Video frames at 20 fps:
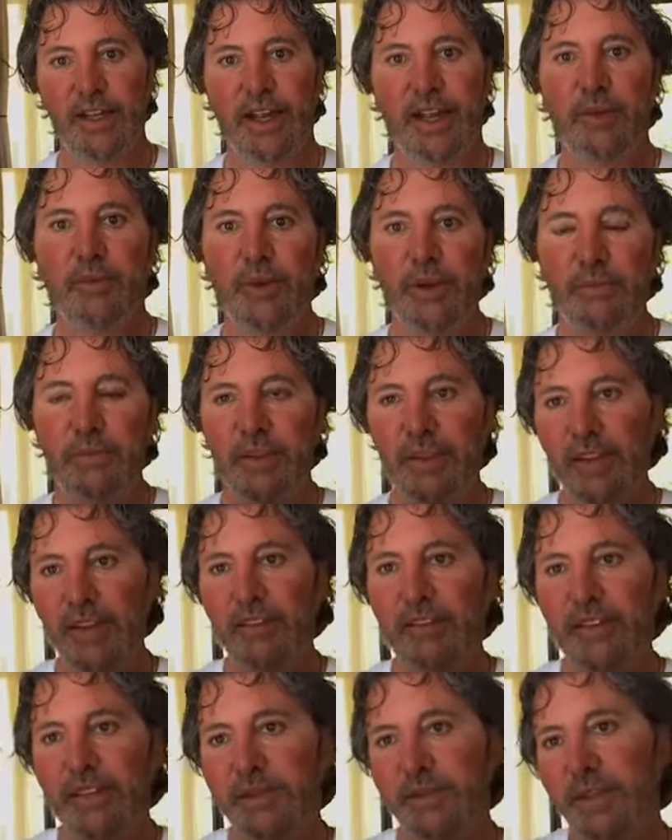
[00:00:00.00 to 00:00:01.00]
and we
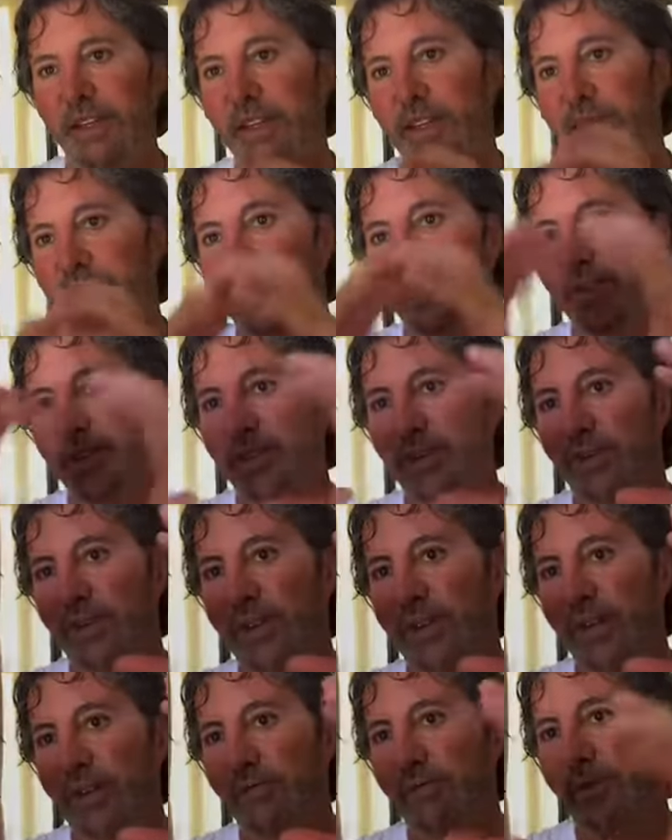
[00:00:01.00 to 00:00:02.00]
believe this because we're
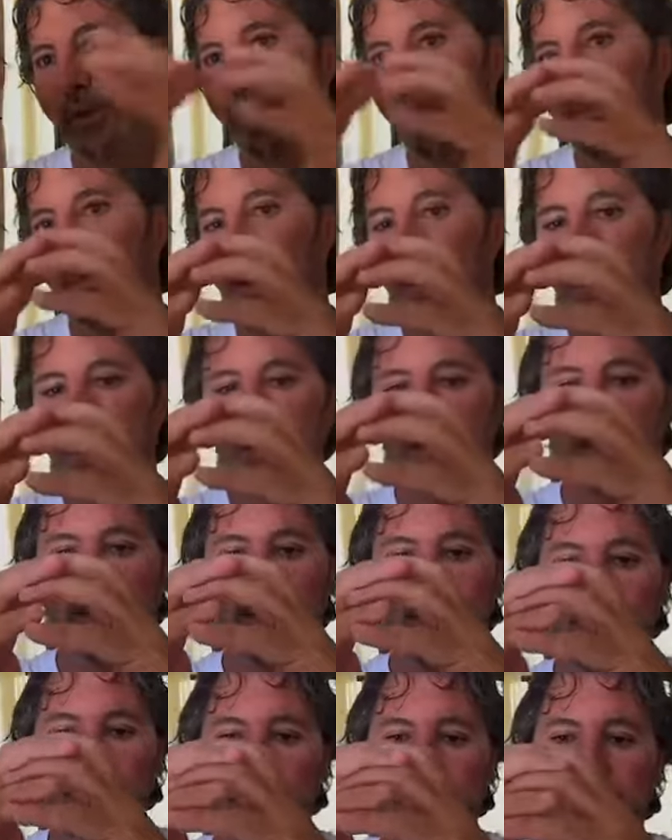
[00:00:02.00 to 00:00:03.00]
shown it on plant medicine,
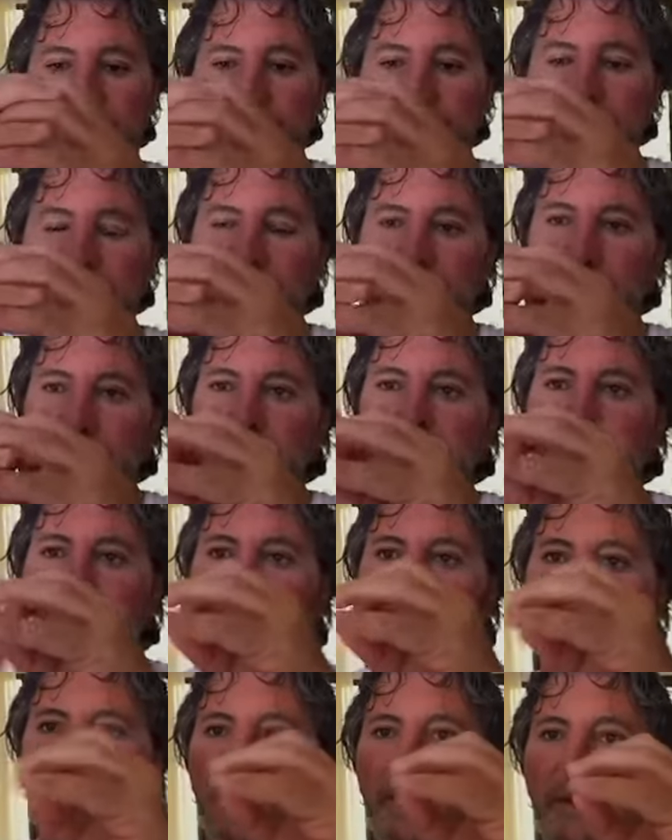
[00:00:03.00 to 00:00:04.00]
is that people
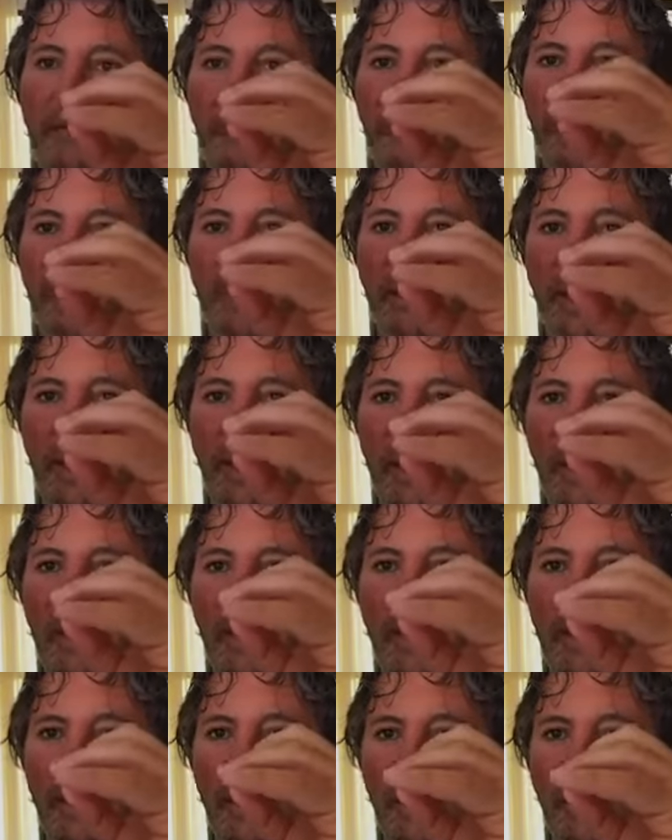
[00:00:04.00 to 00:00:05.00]
split from their
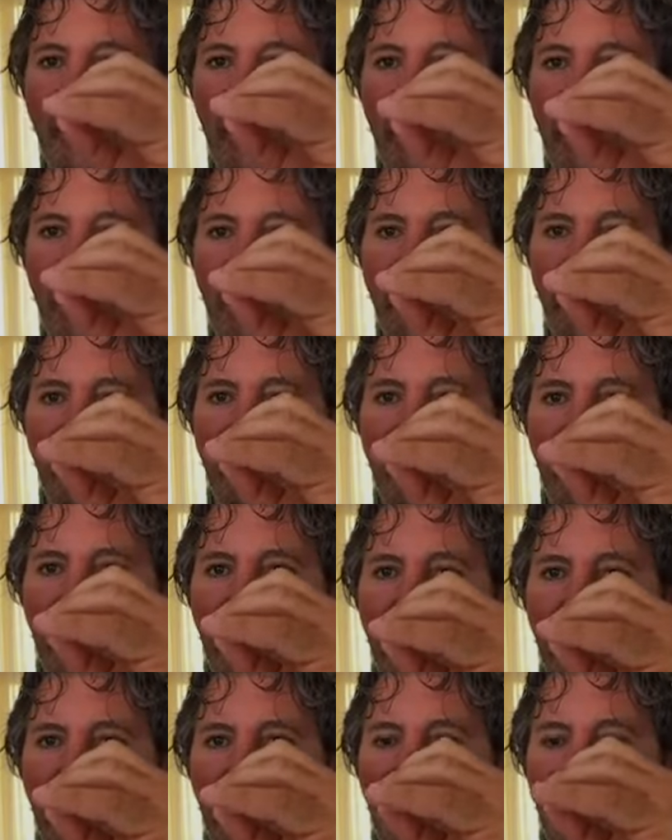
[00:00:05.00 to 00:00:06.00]
souls.
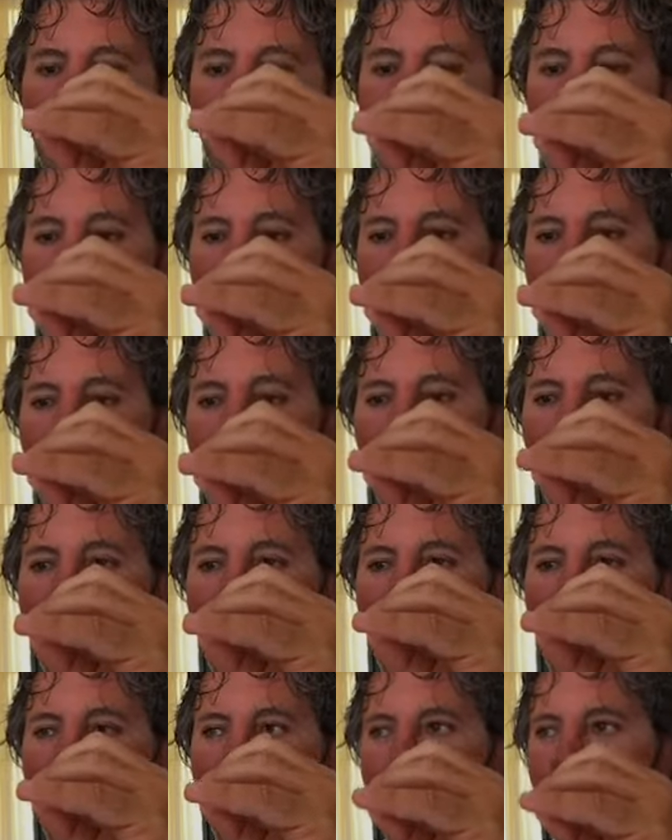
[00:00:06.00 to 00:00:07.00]

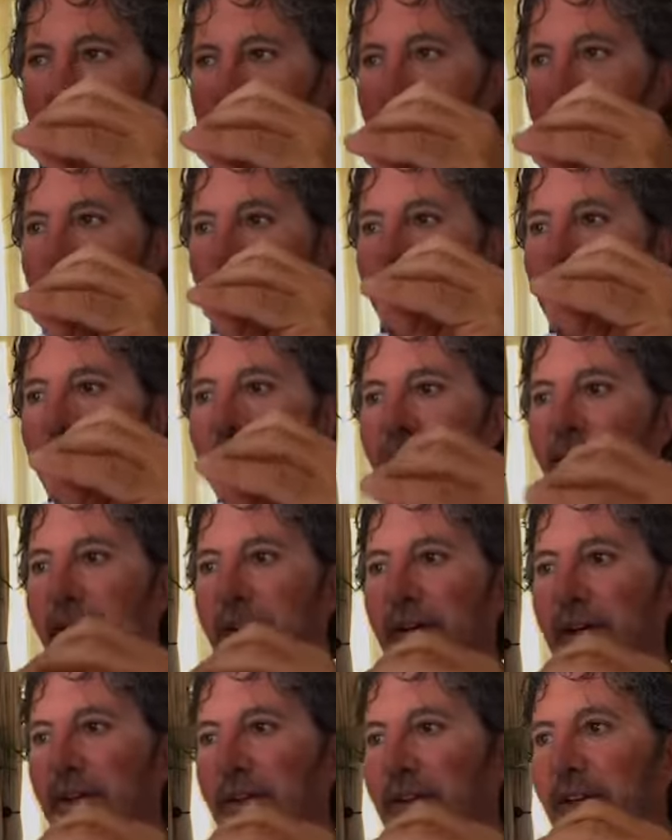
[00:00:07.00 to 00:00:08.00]
When between
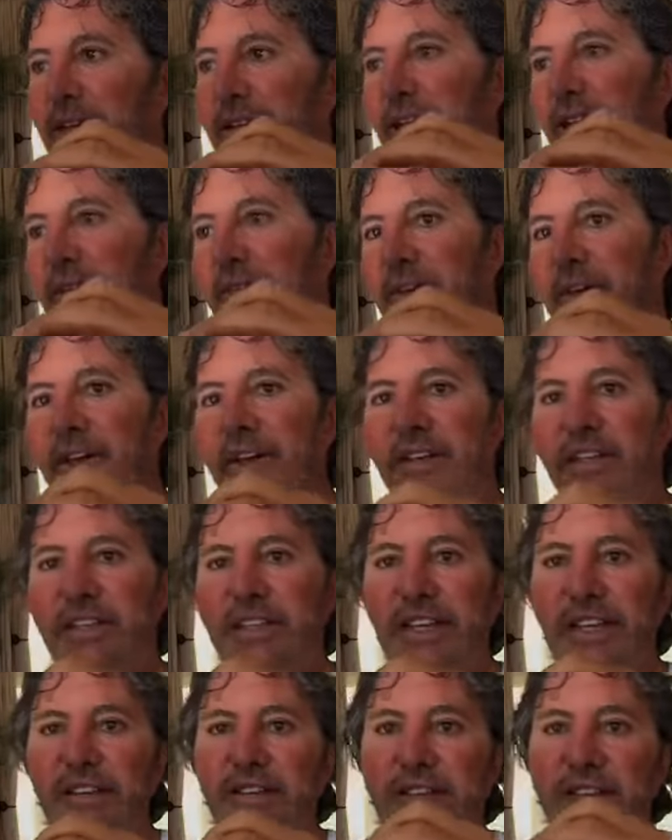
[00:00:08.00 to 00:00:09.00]
the time they're
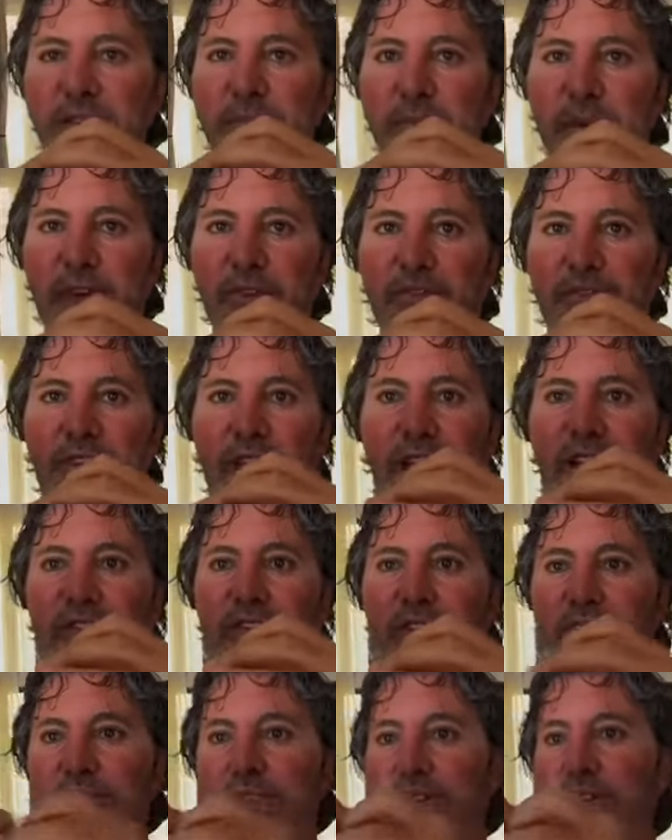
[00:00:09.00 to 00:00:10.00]
conceived and about
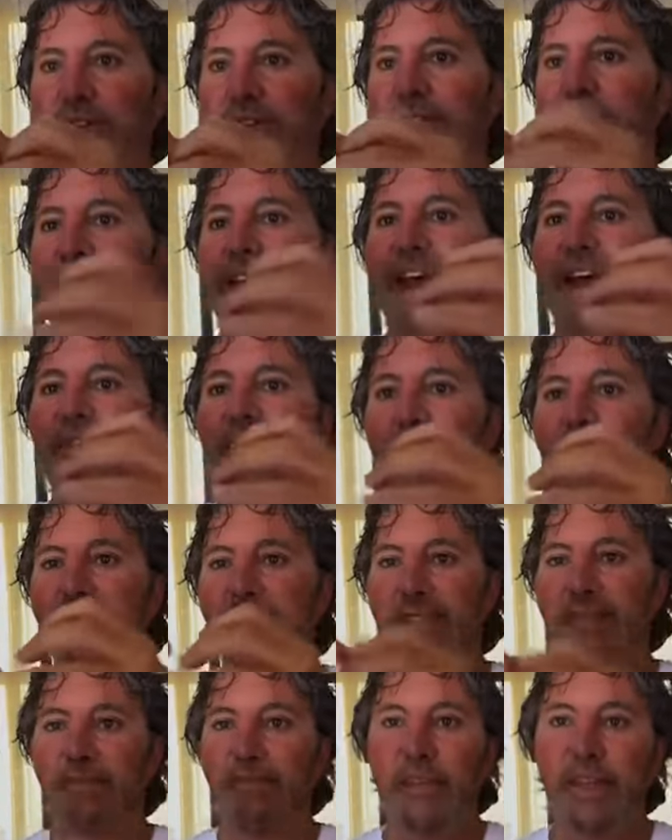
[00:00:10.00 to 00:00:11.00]
5 years old, they have
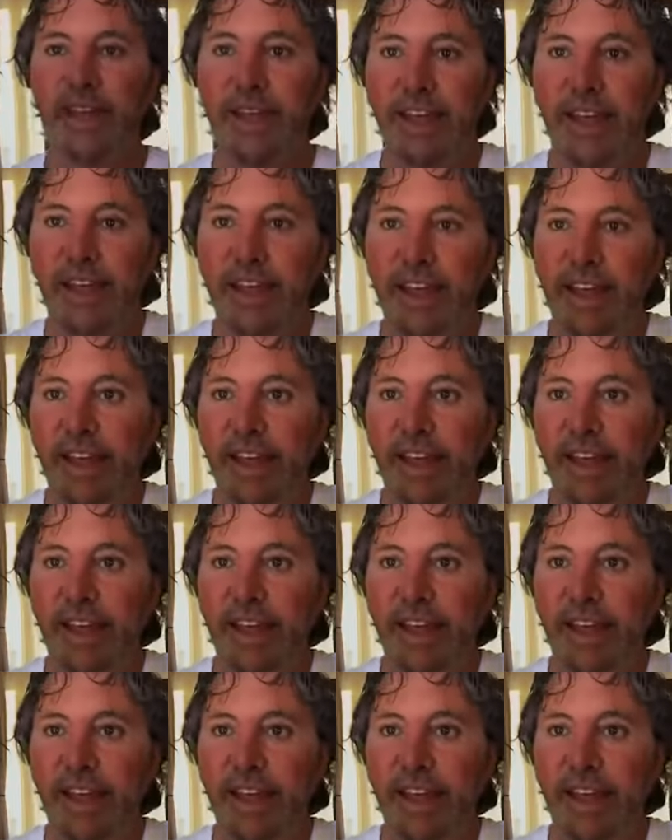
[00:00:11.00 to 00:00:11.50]
this split.